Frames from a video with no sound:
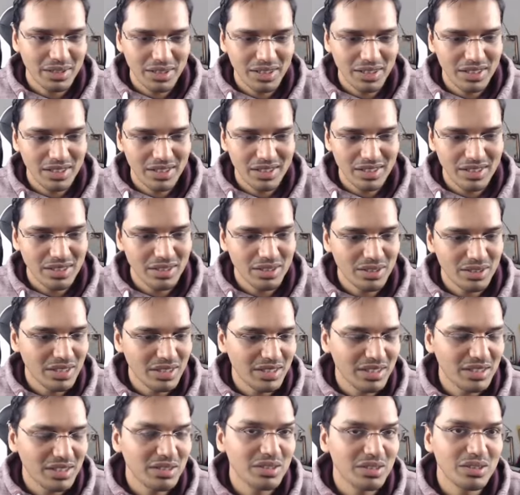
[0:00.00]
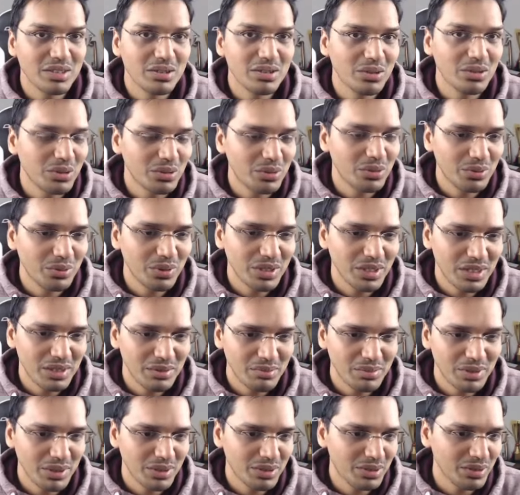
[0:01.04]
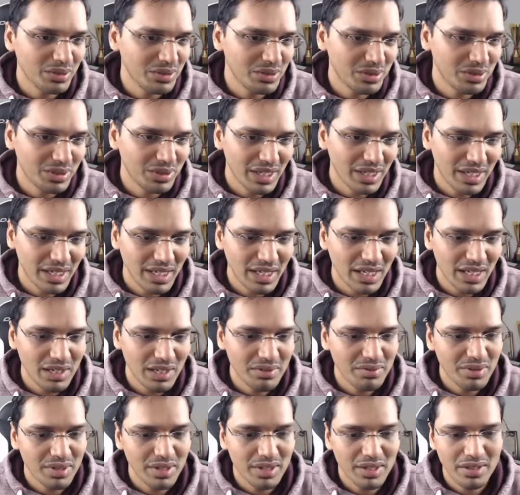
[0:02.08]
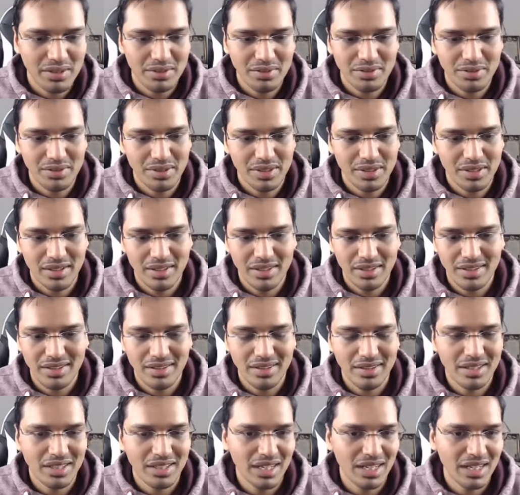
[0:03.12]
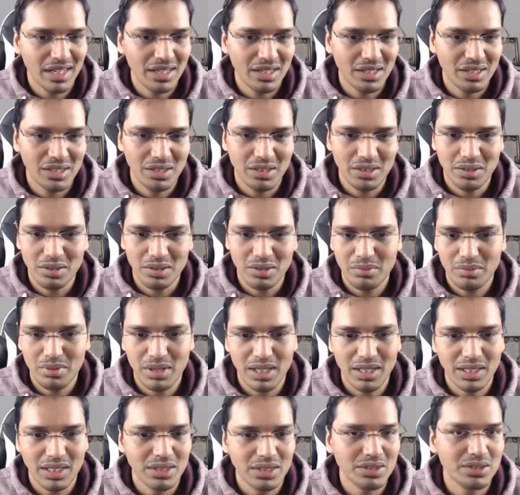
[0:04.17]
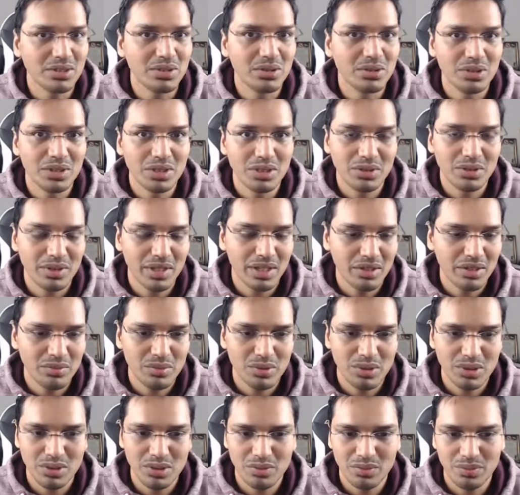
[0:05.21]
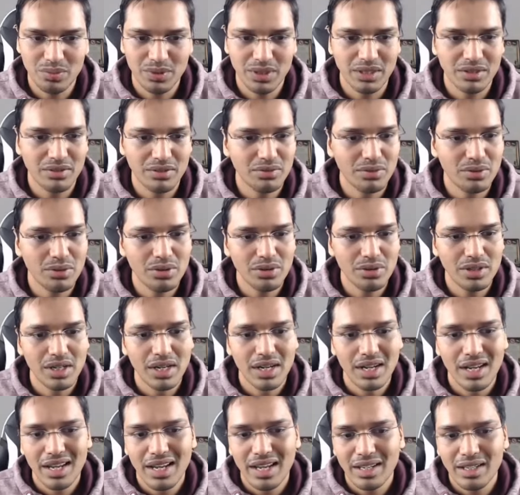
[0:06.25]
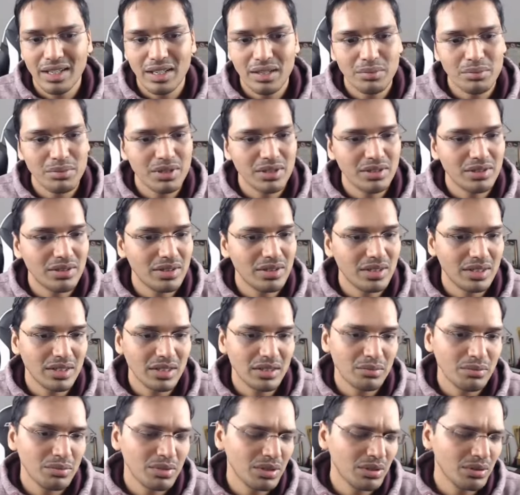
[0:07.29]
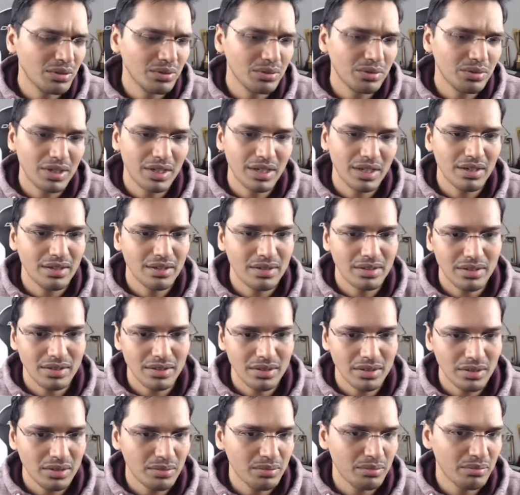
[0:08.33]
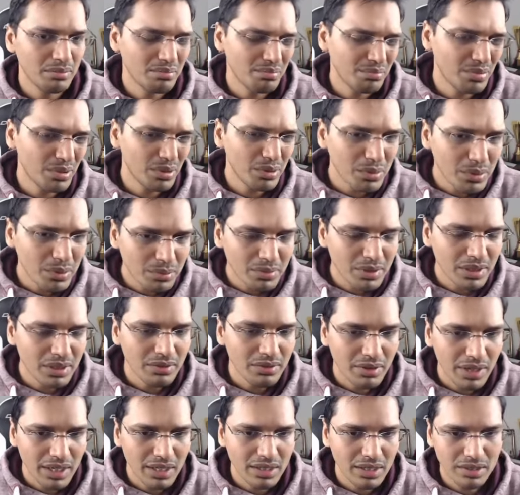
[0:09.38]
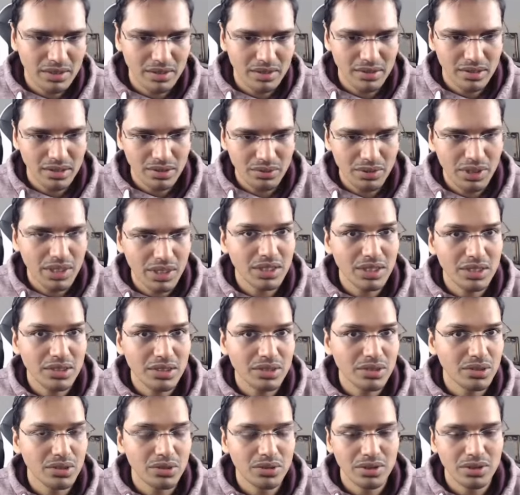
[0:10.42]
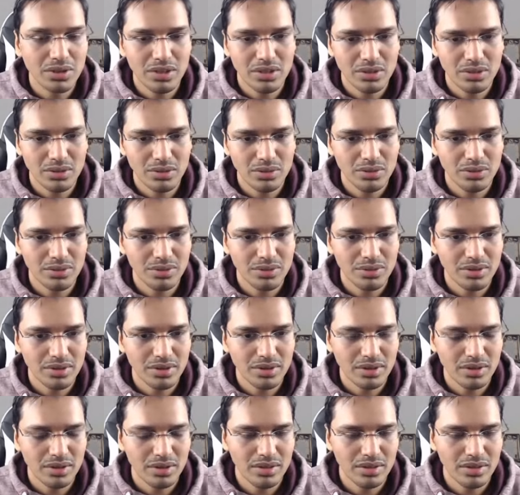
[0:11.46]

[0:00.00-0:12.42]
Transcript: here this is not winning because, okay, a5, and black is going to have bishop e4, king b3, king b2, and probably white is going to